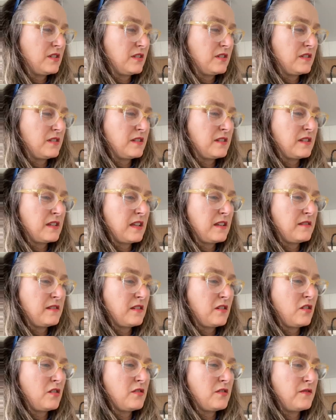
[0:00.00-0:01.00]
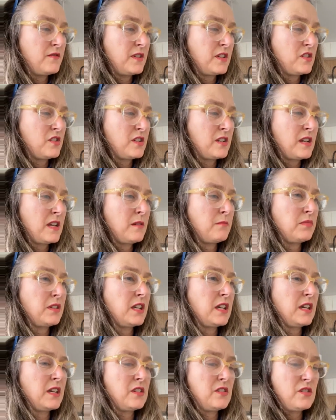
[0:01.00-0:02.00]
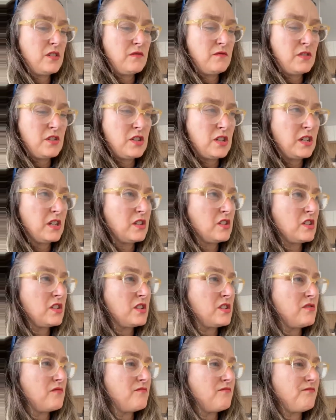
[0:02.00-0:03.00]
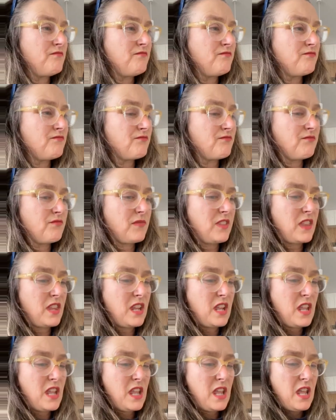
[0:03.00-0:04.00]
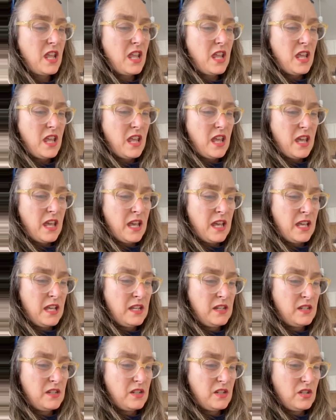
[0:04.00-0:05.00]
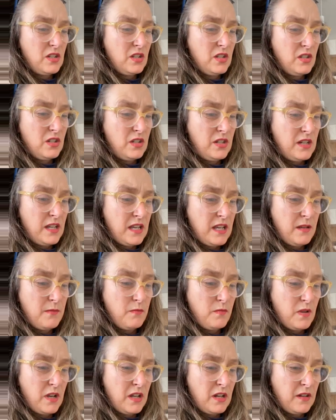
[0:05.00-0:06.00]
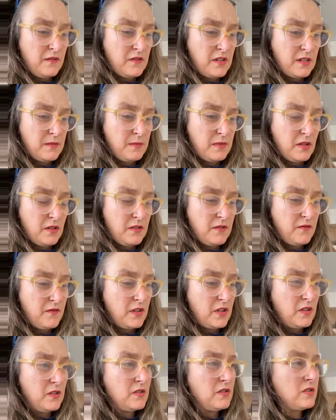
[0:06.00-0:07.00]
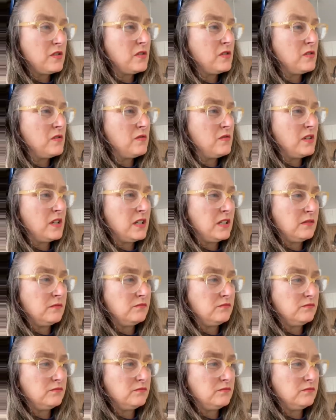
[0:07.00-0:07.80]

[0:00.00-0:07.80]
it says contravention application rejection. And her name, and I've just been on the phone to,